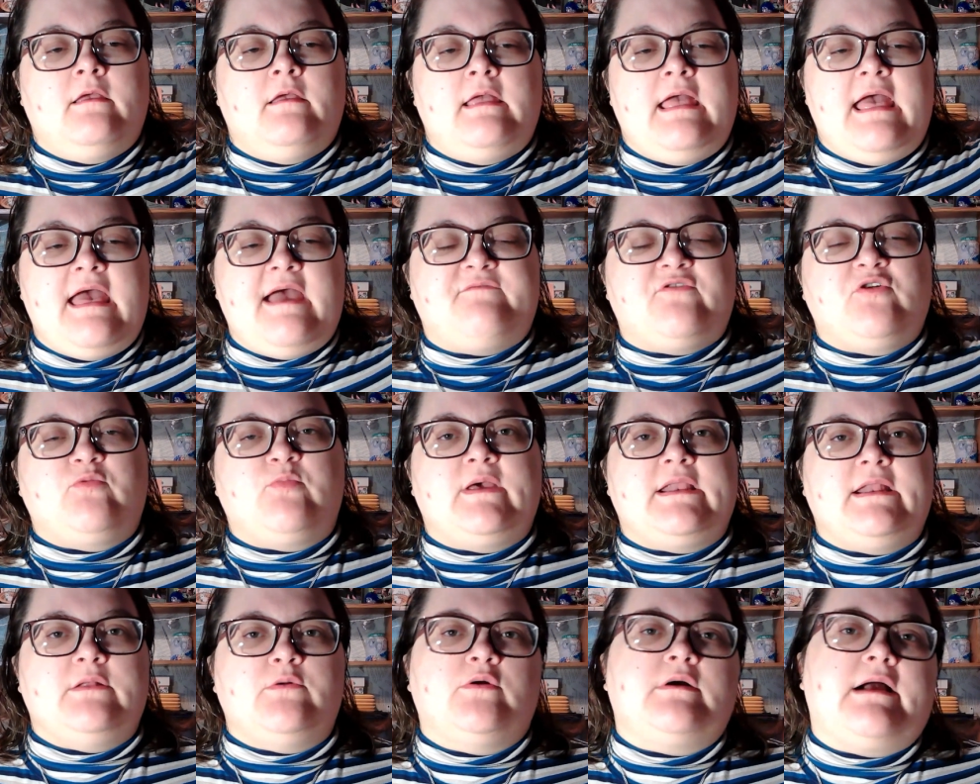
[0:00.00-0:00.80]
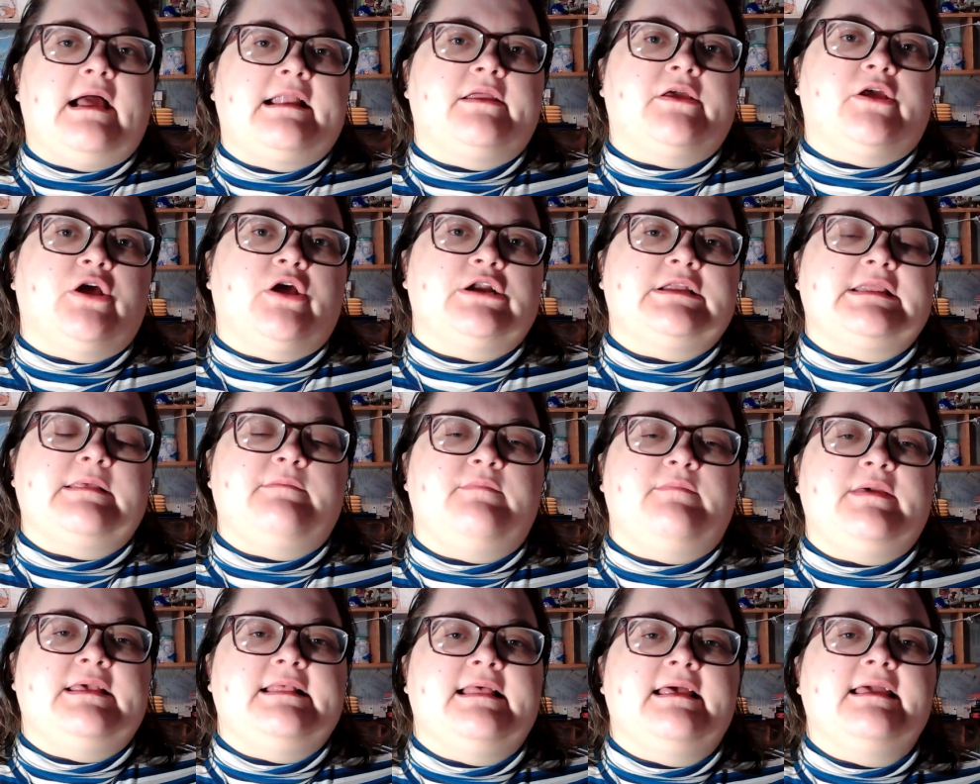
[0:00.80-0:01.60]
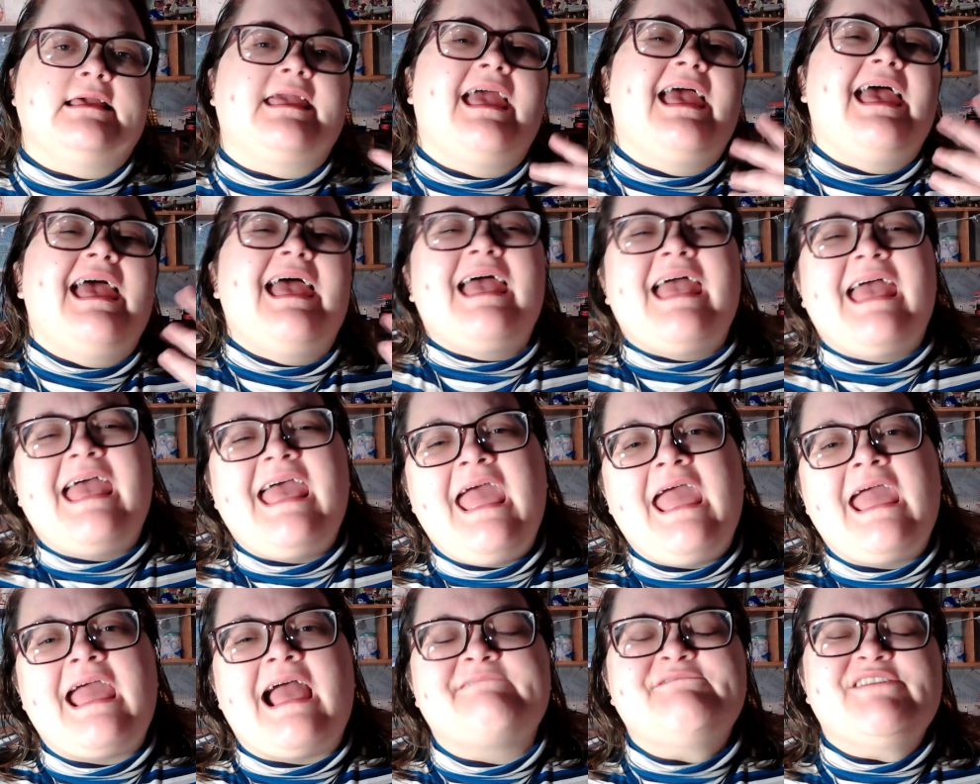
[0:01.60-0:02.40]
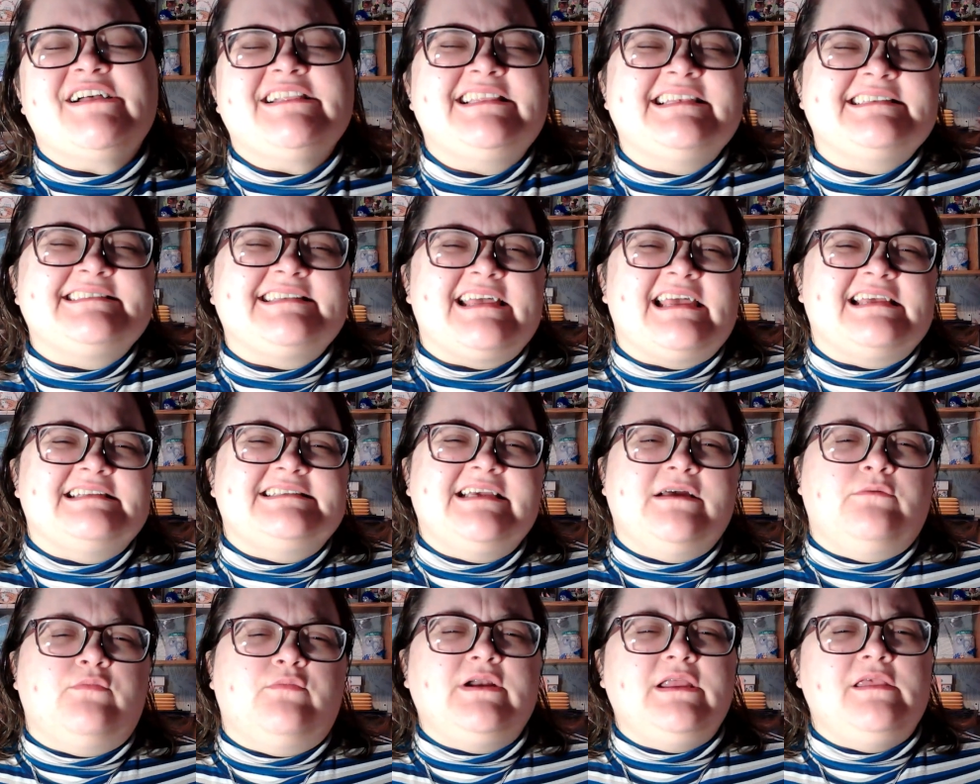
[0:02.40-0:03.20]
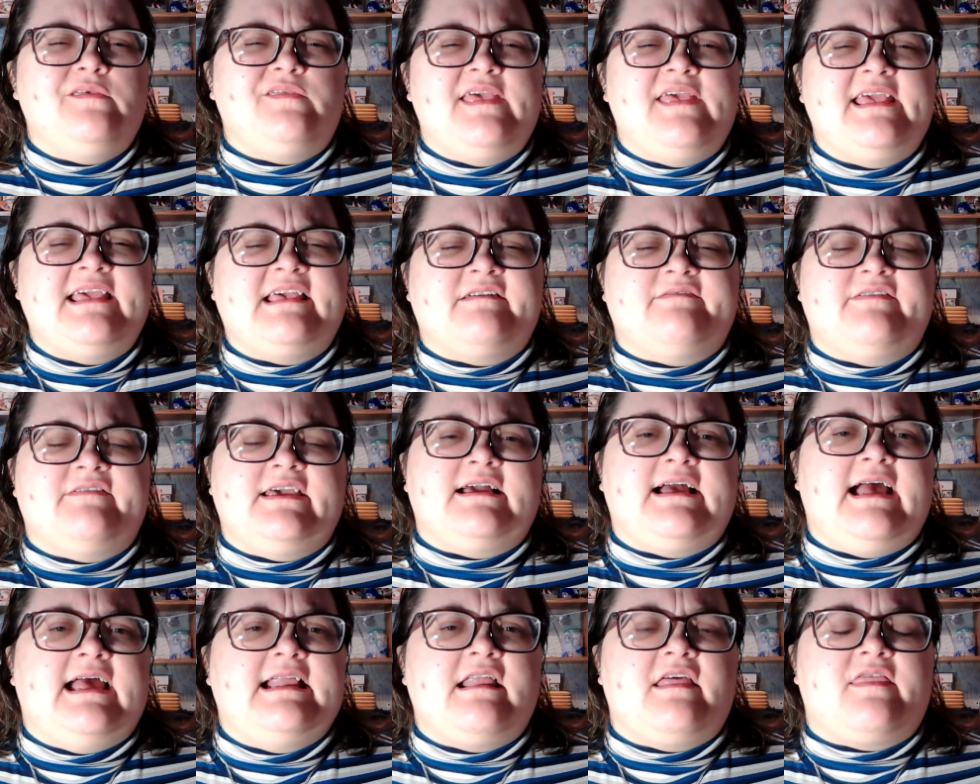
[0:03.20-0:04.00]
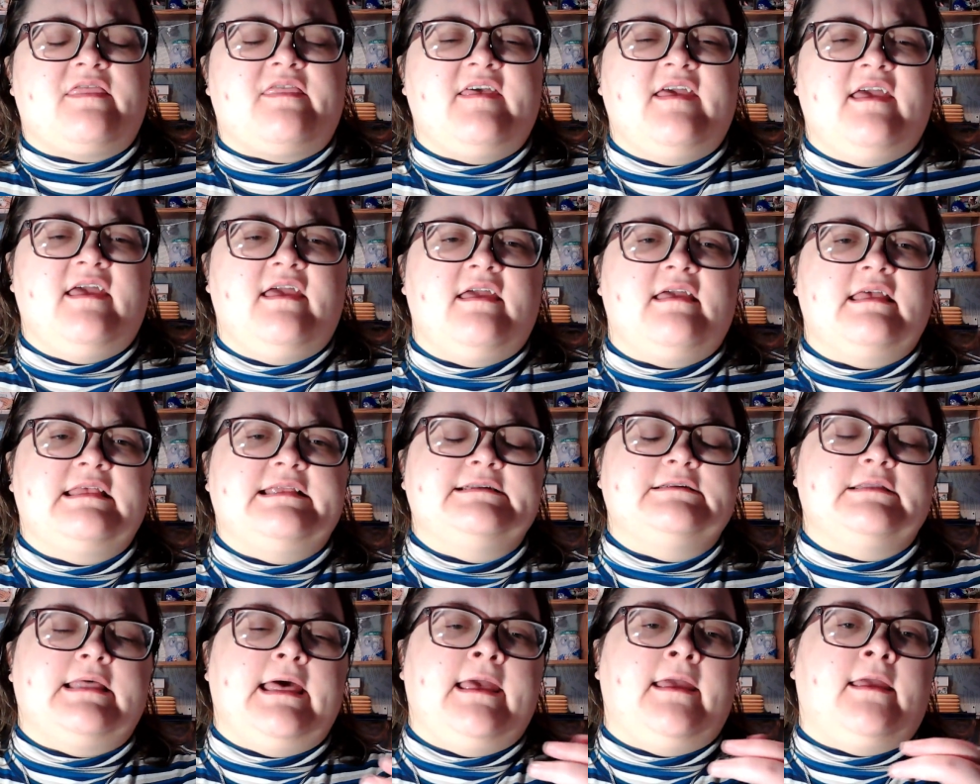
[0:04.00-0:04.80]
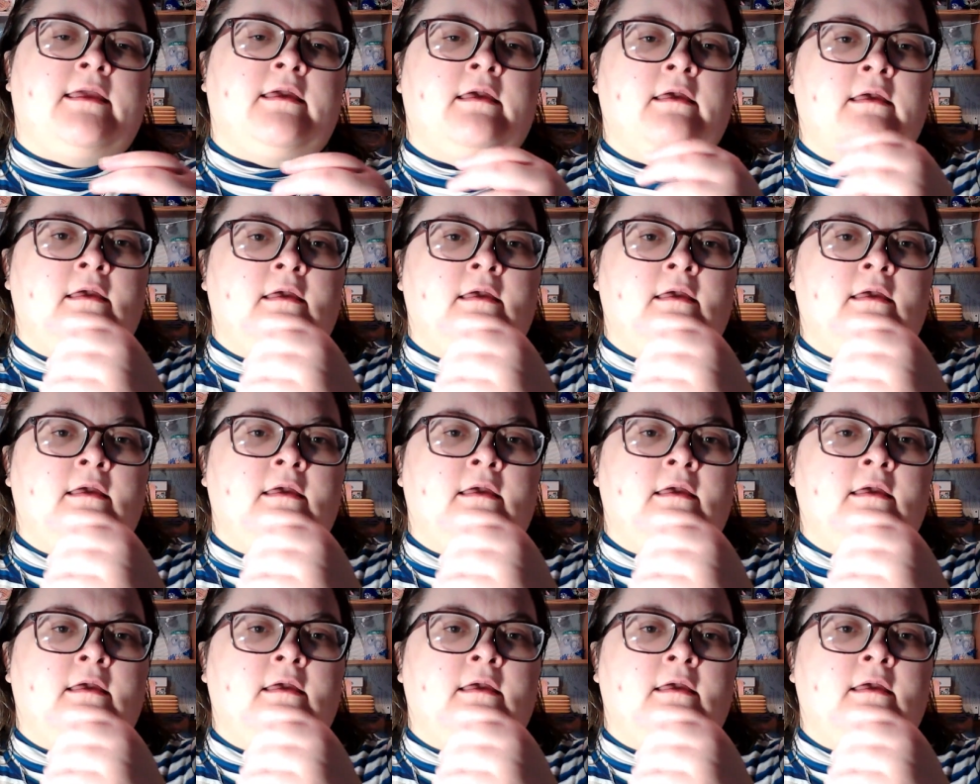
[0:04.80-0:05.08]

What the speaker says: Everybody will kind of go to them and be like, hey, I've got this idea, what do you think of it, kind of thing, and, like,